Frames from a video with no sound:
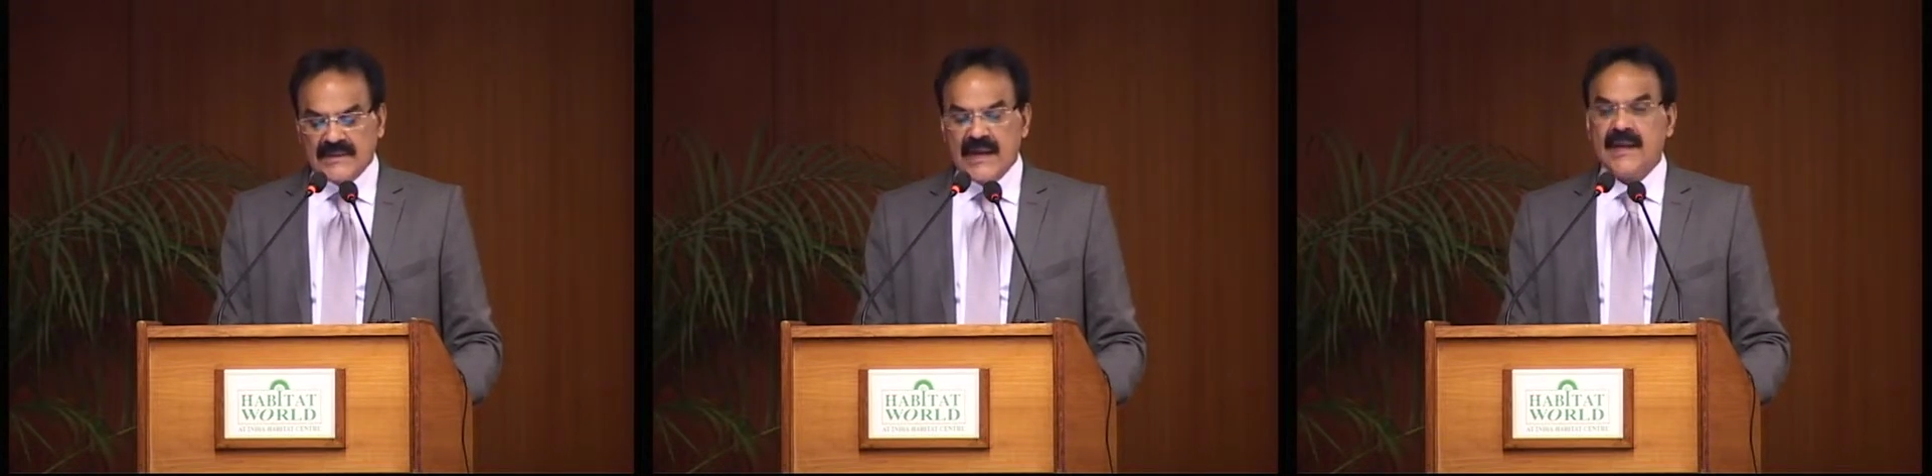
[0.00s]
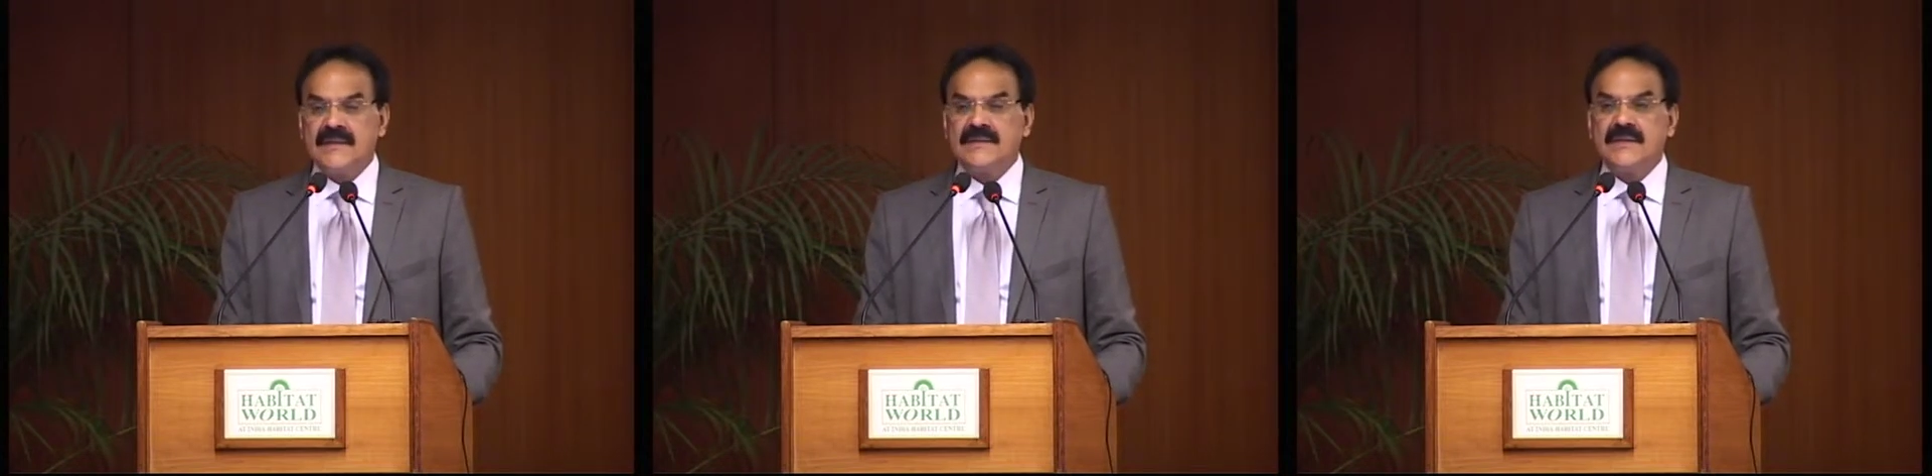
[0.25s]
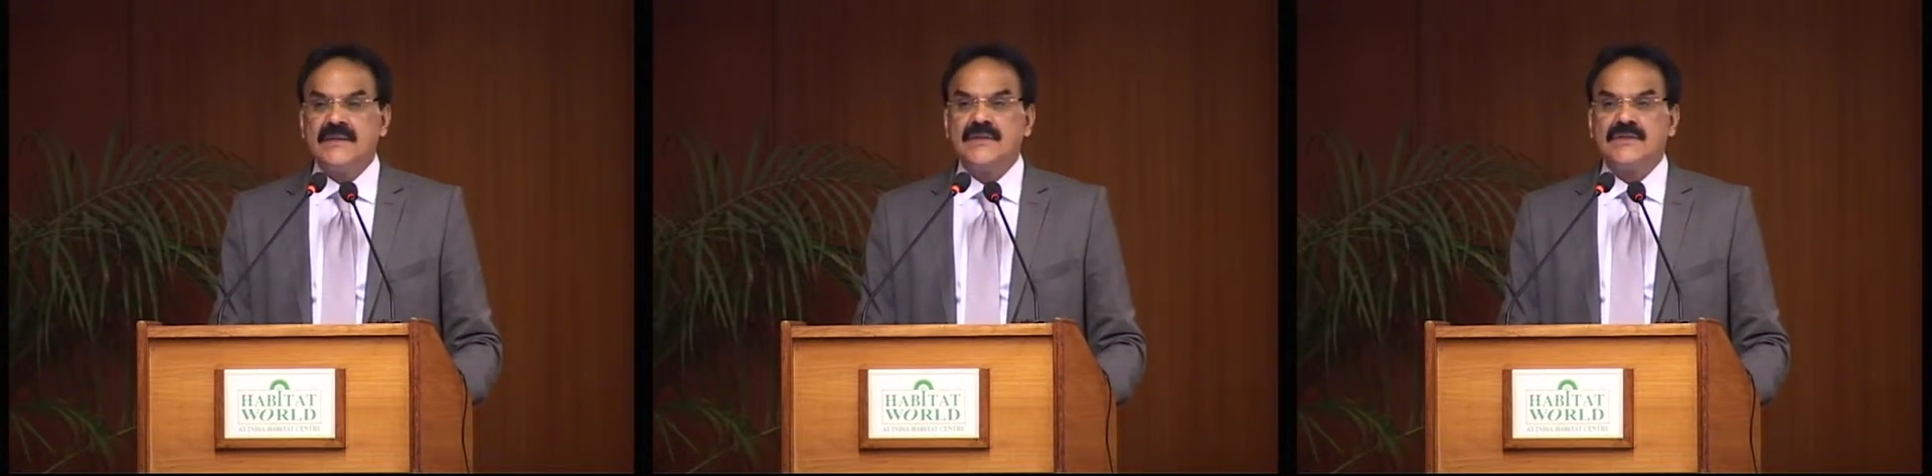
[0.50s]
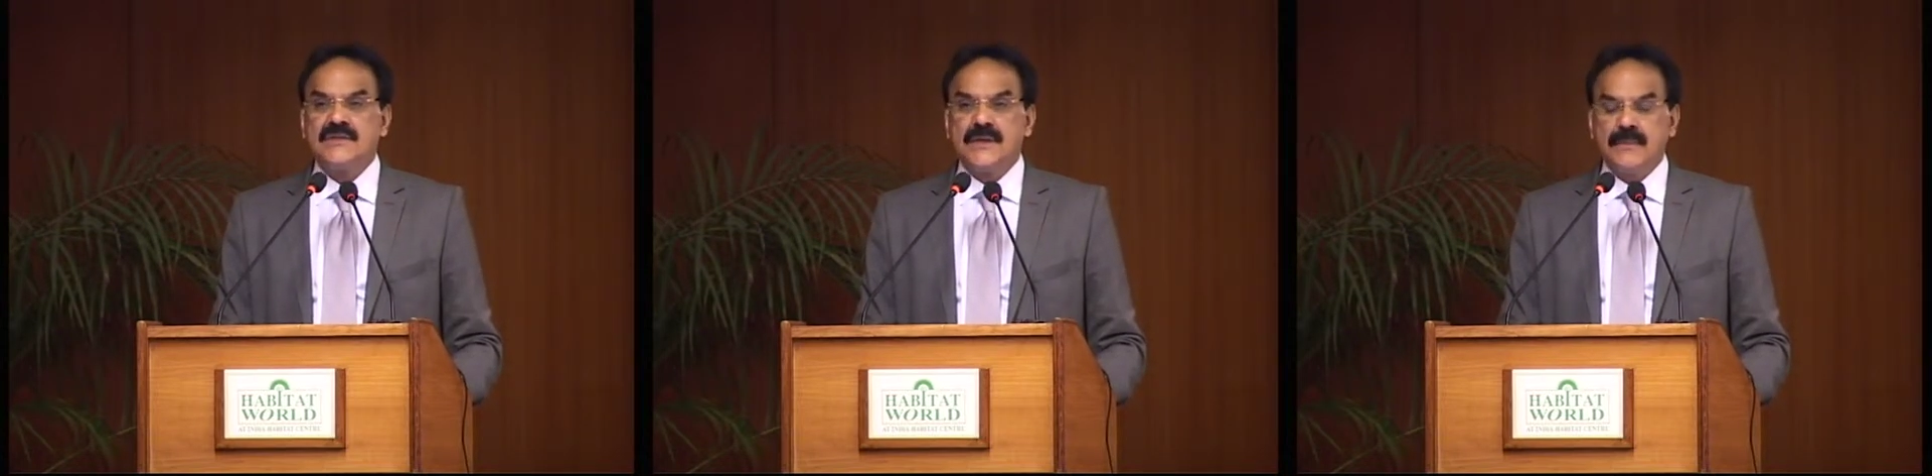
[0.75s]
has
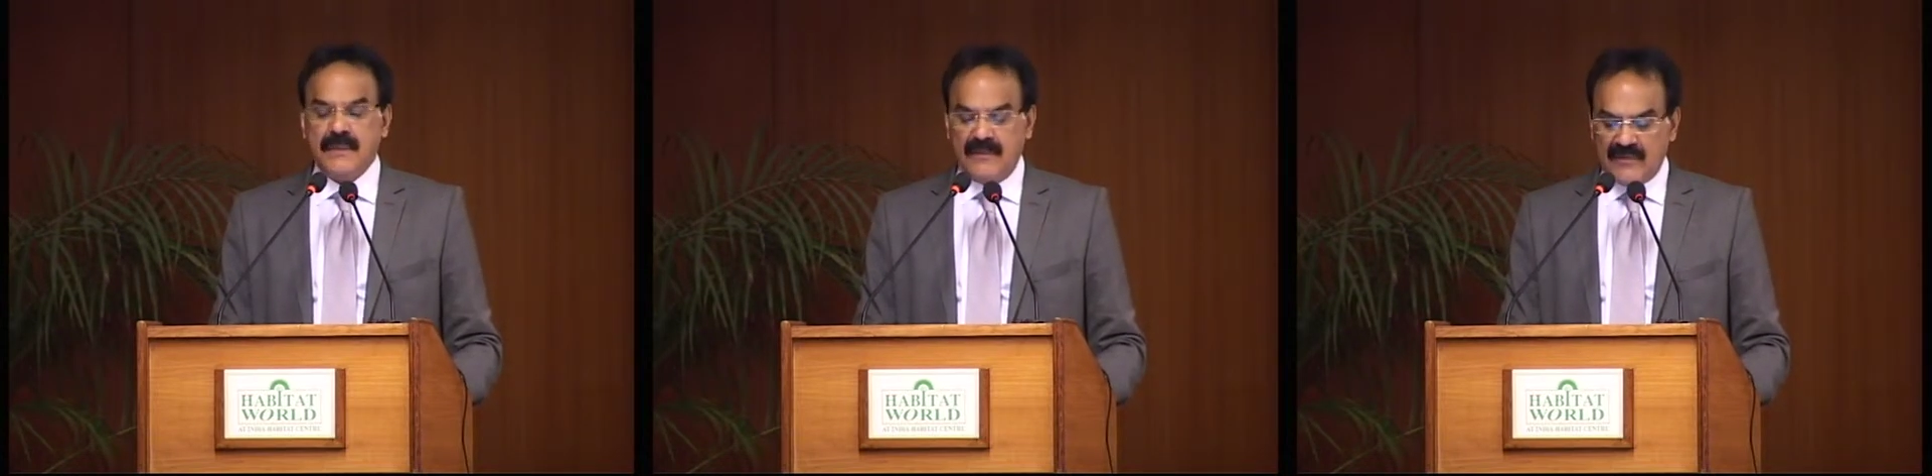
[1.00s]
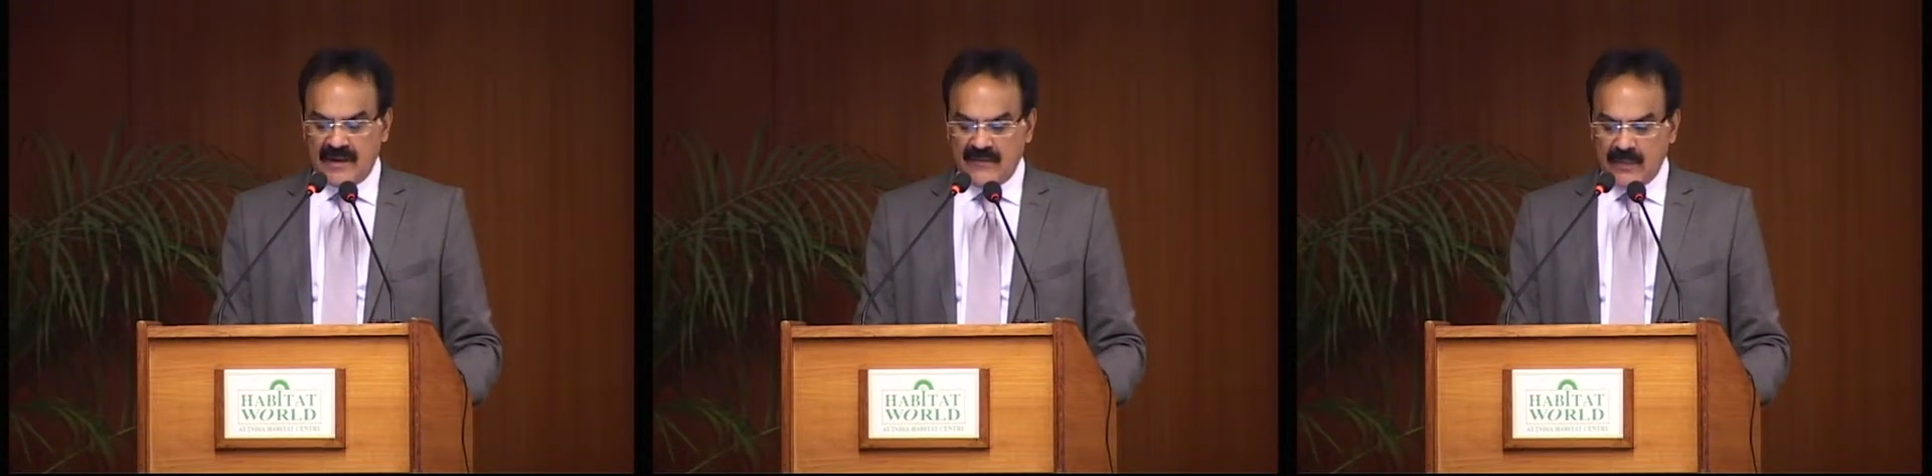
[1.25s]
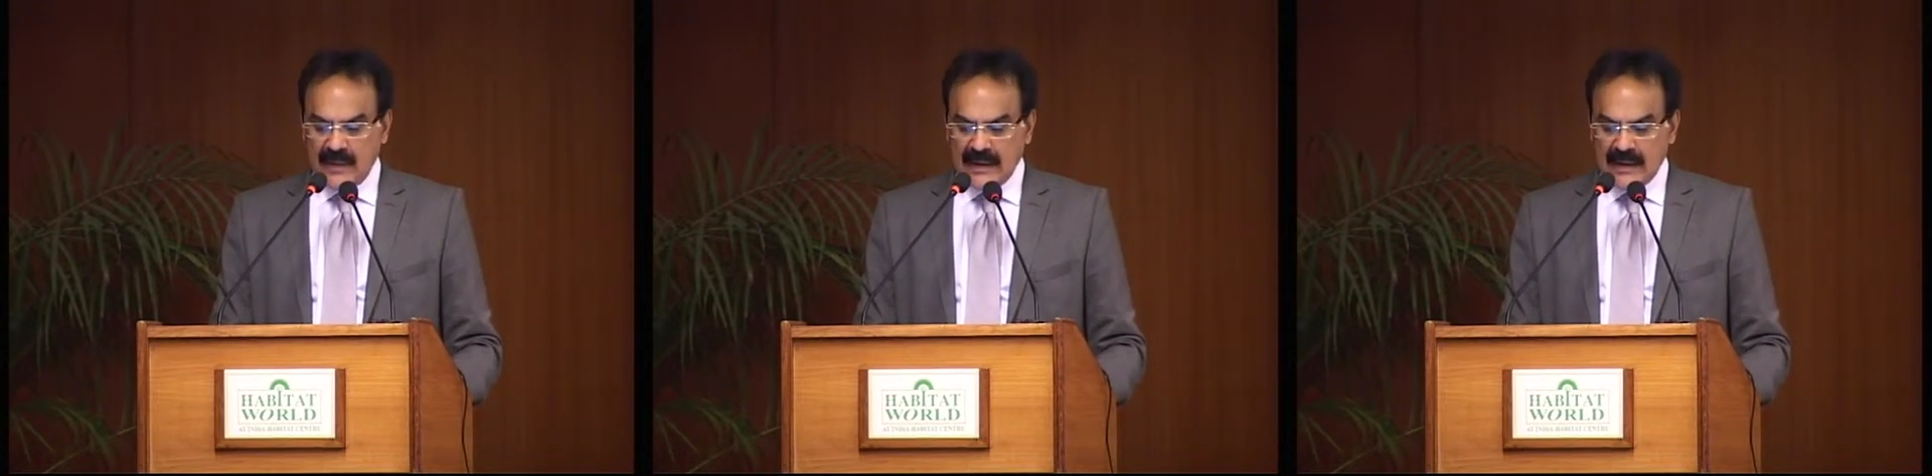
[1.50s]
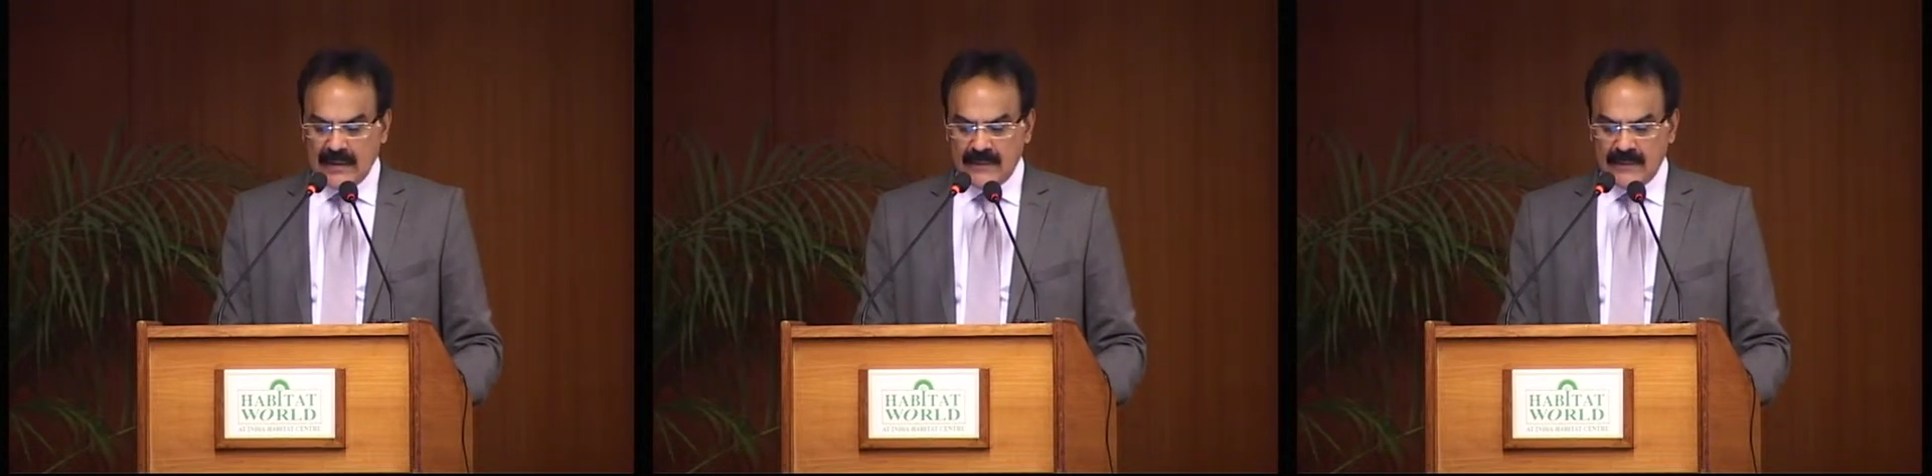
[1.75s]
still been very weak,